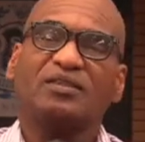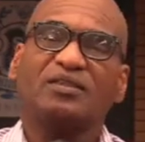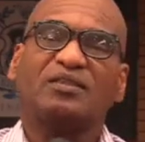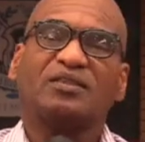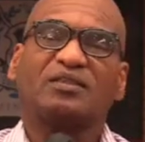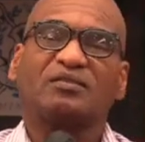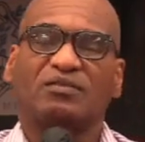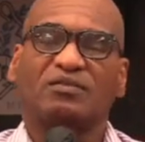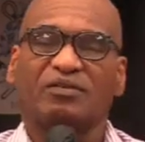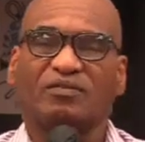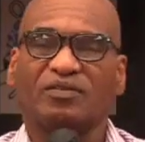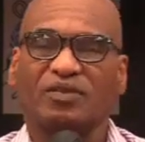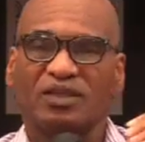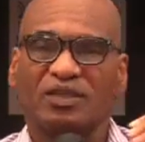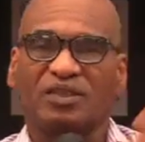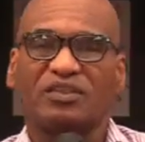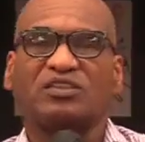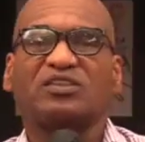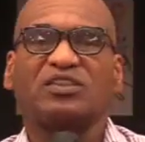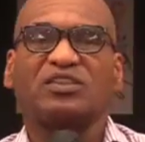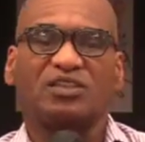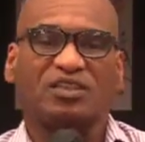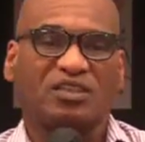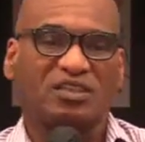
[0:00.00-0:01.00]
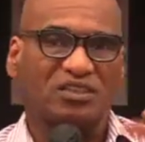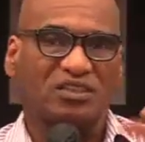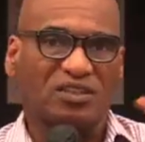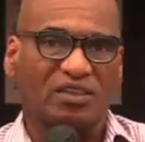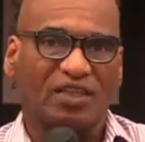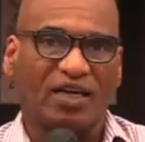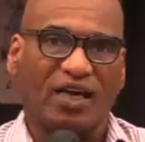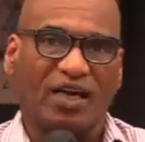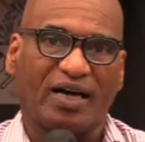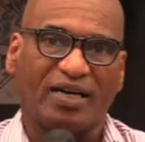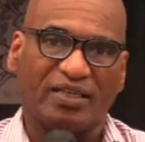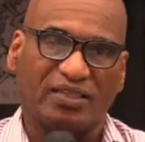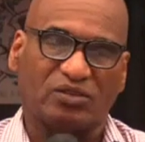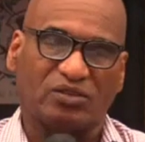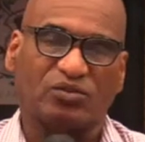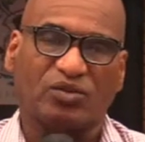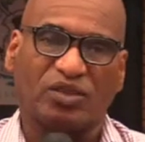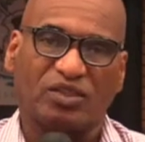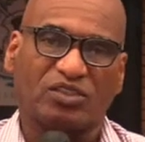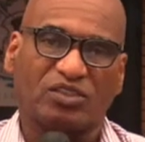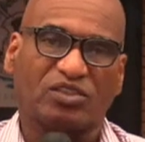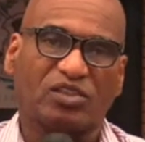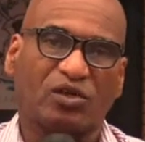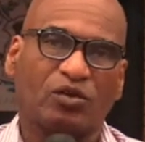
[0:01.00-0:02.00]
The revelation is God is
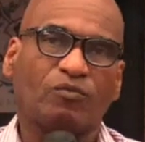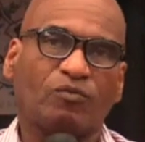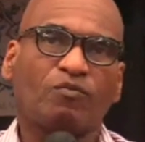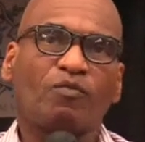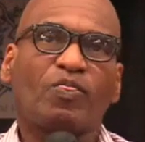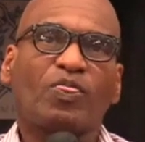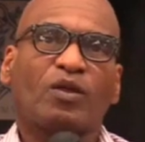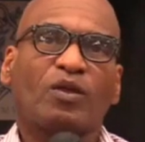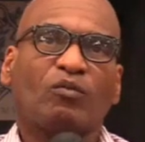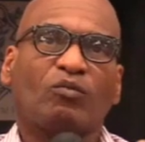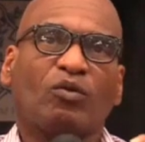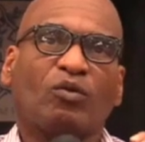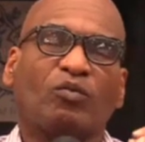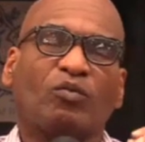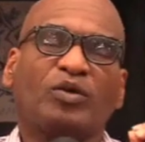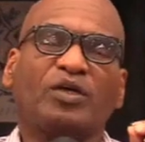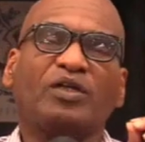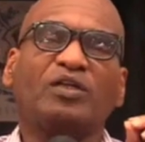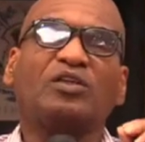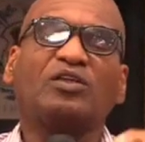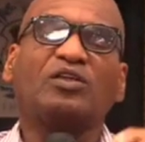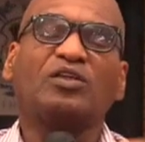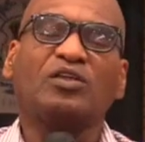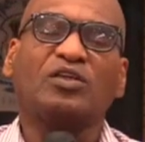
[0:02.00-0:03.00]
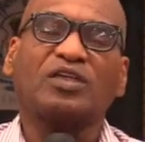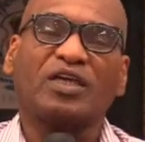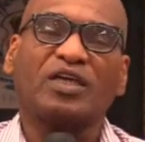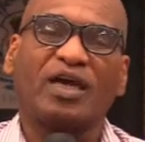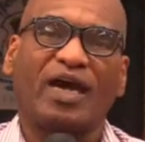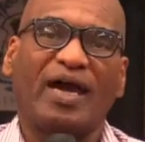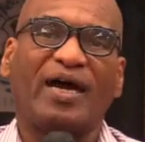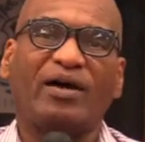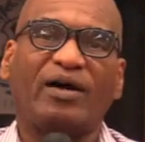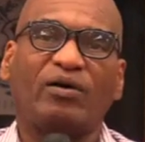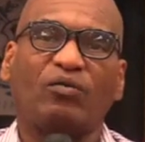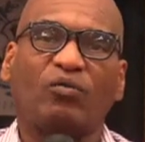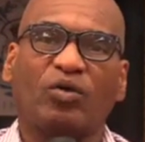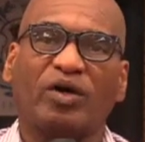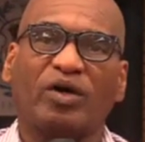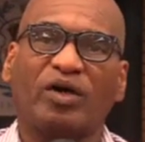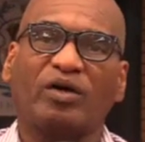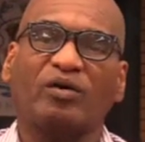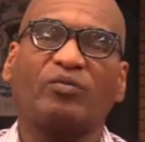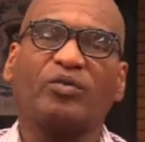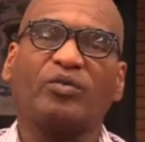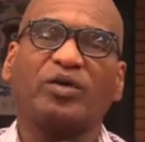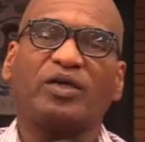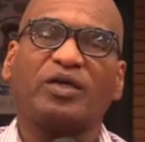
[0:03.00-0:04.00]
ready. So when we look at
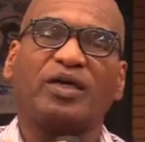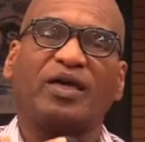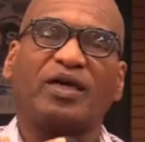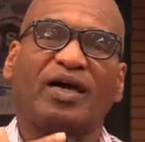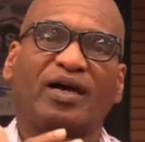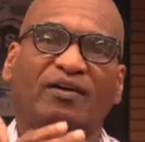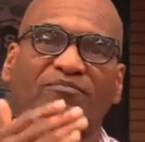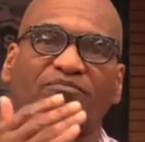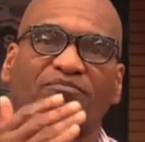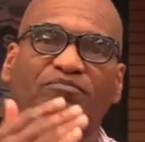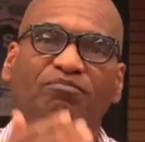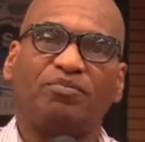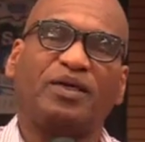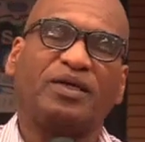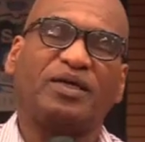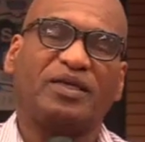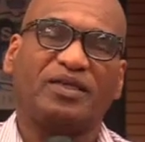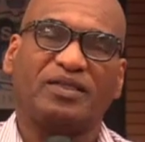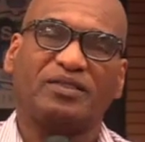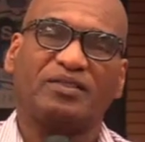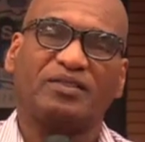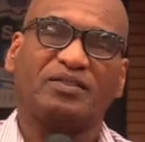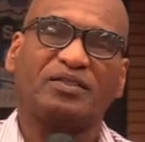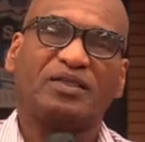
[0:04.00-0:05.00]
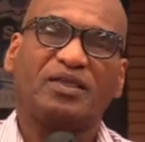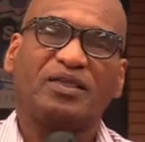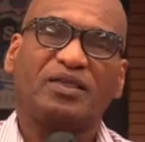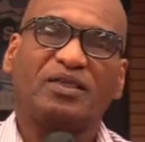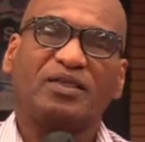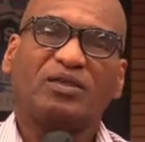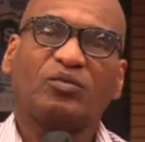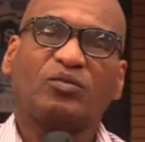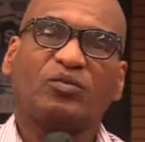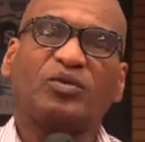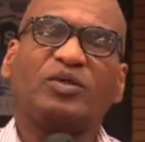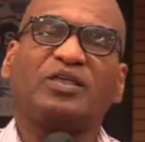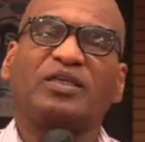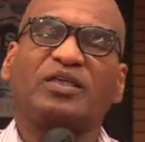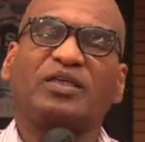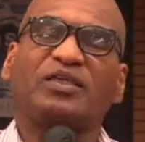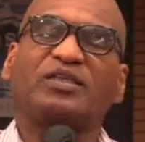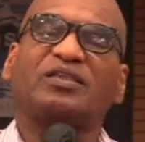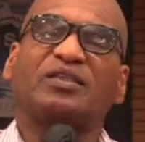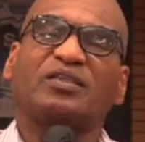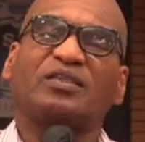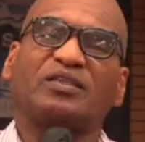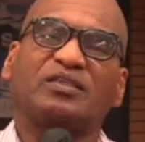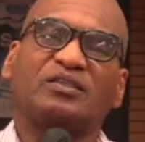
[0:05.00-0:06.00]
where we have been, we need
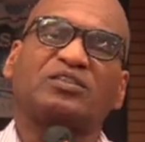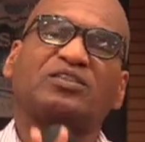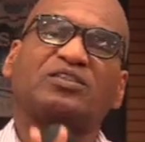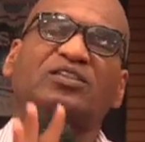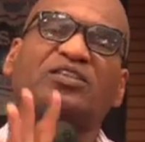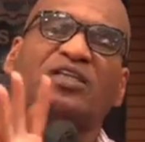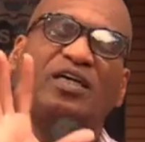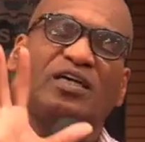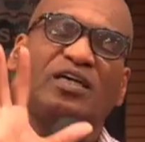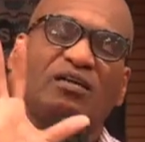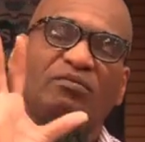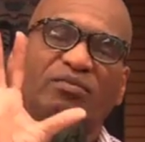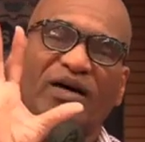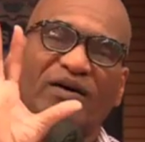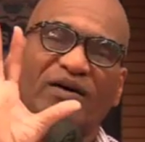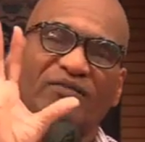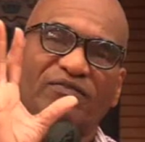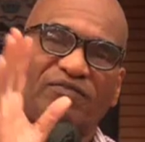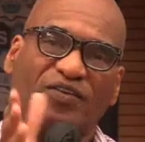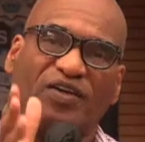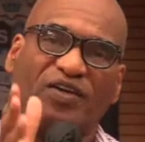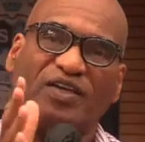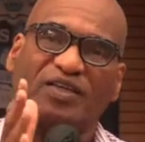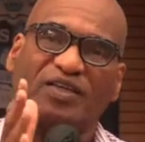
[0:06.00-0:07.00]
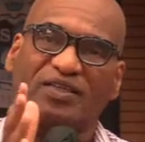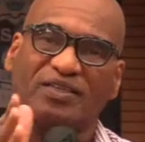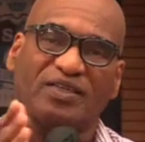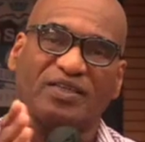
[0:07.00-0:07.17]
to understand about faith.